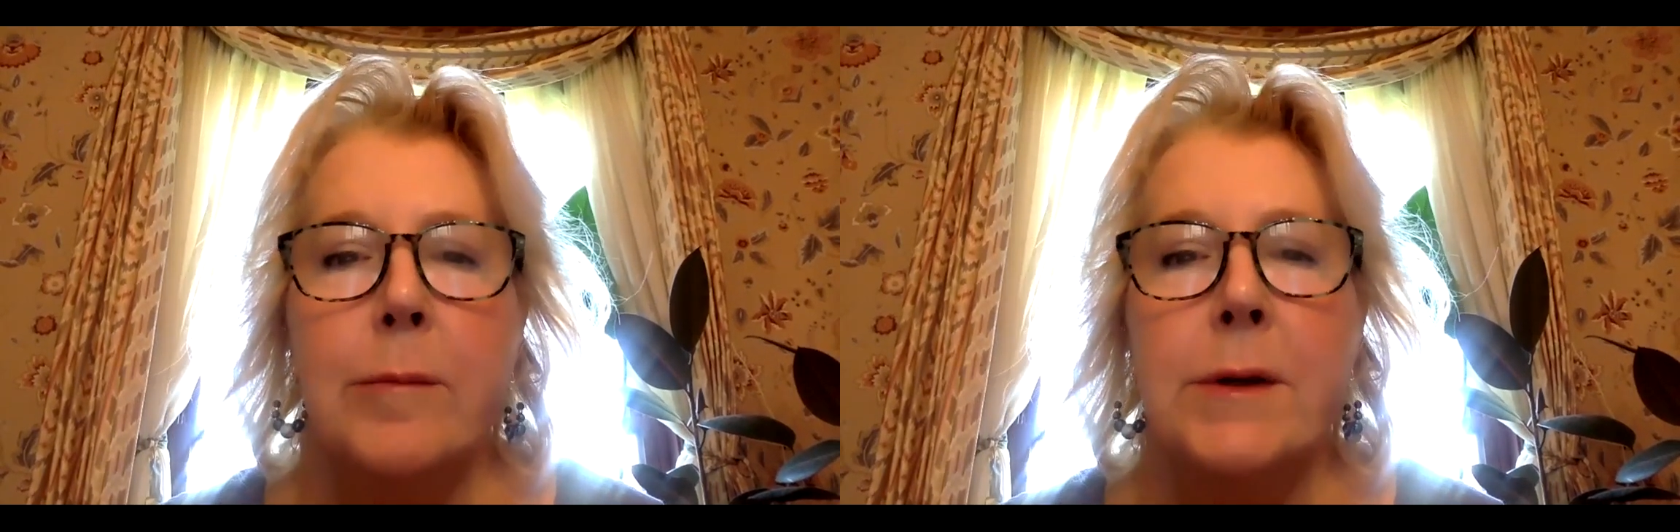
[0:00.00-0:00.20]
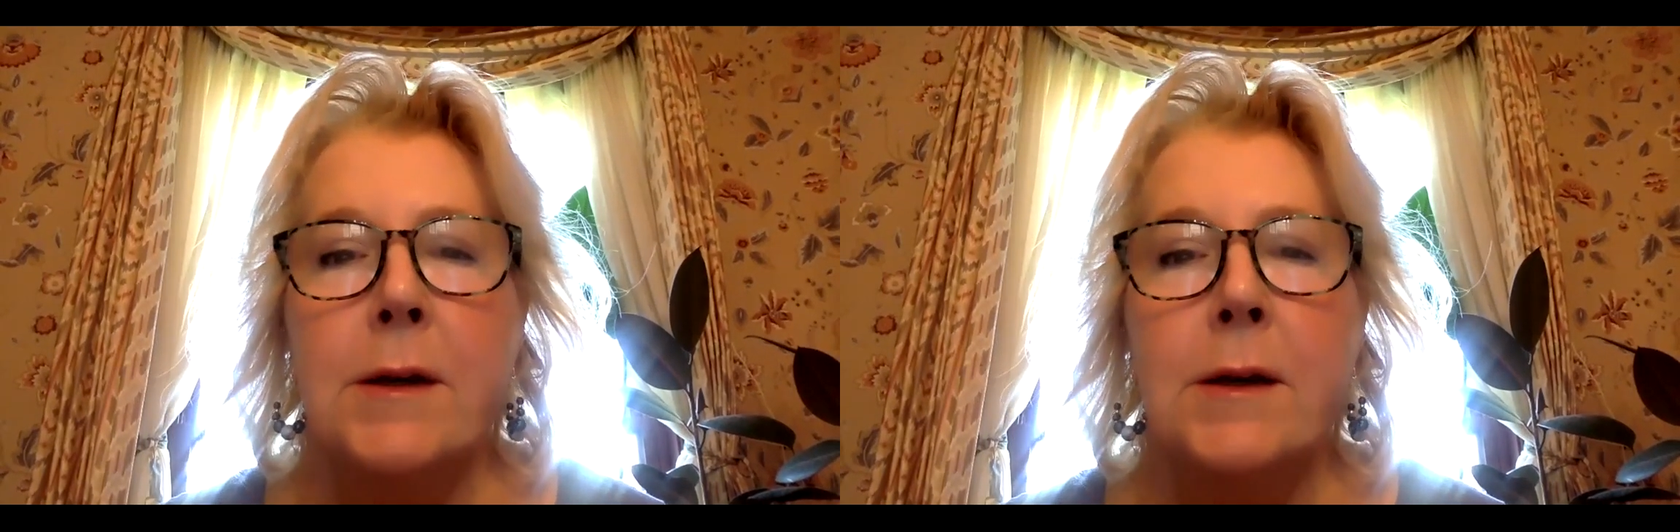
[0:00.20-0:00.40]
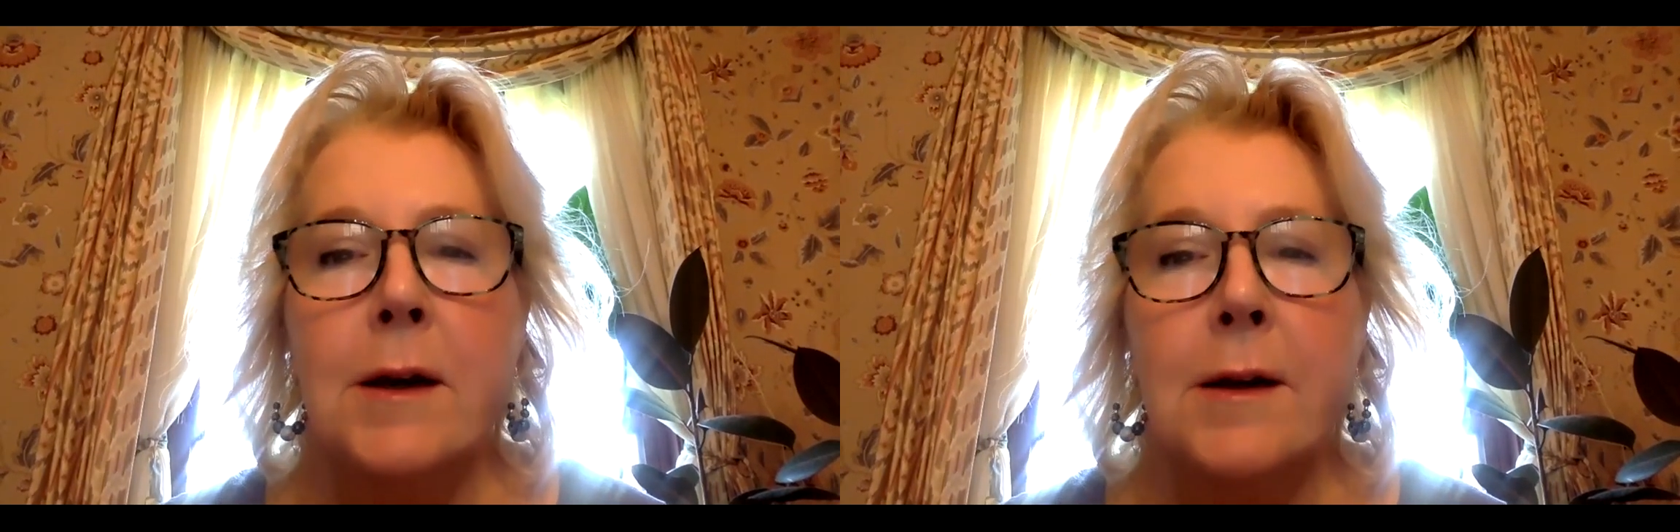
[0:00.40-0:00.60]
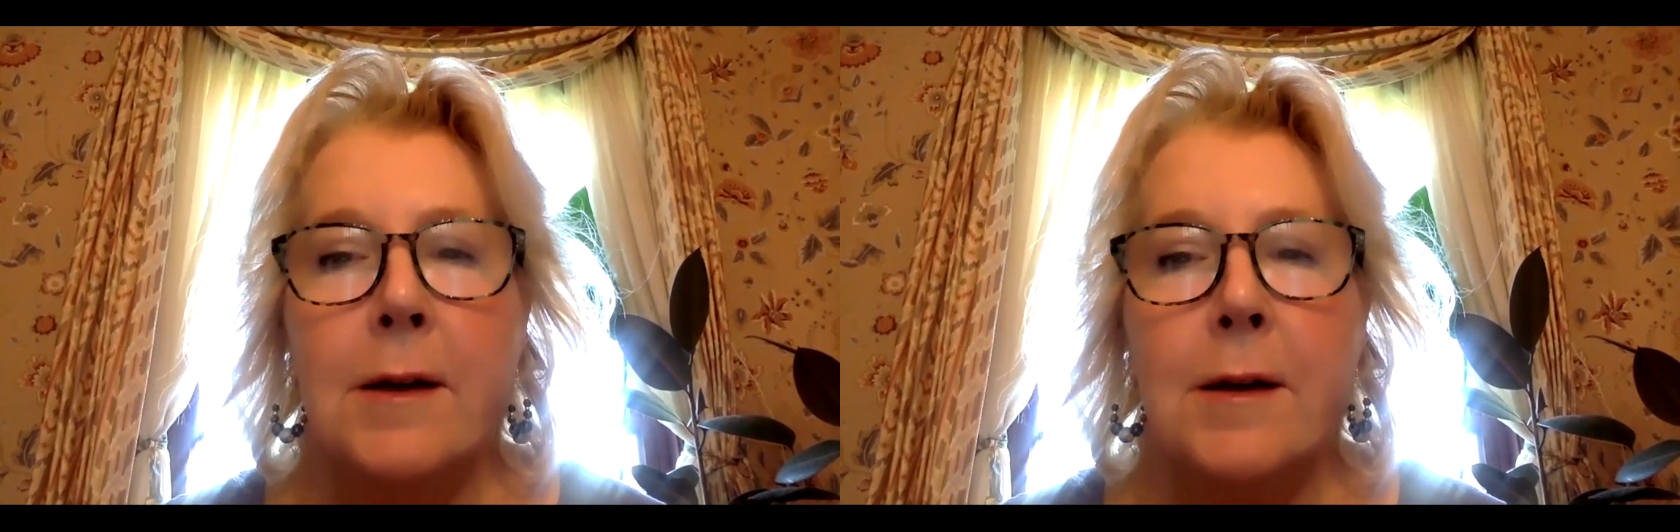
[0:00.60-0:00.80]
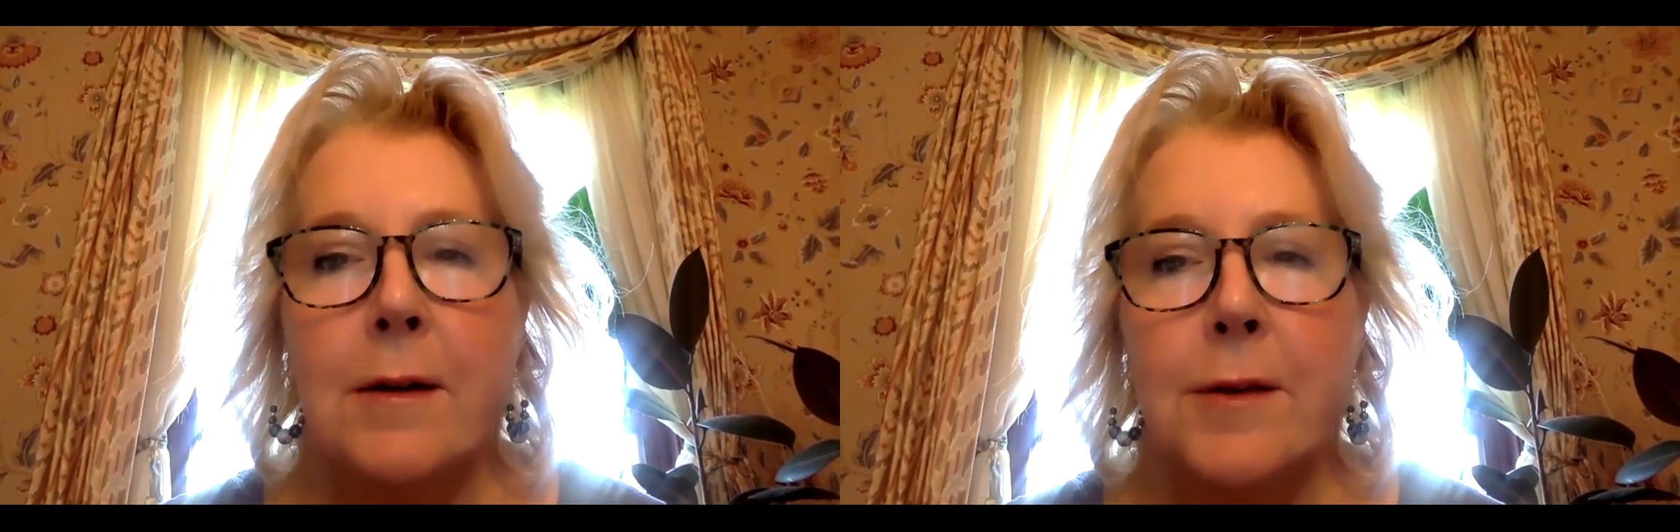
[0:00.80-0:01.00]

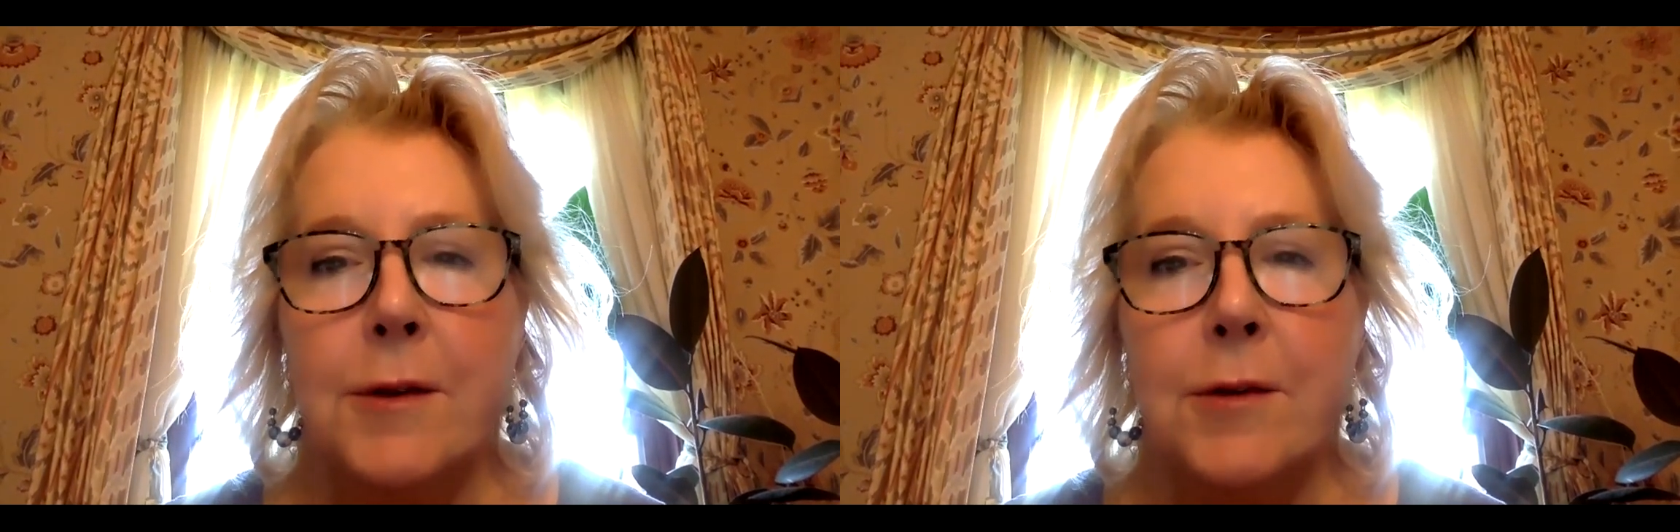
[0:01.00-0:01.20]
Been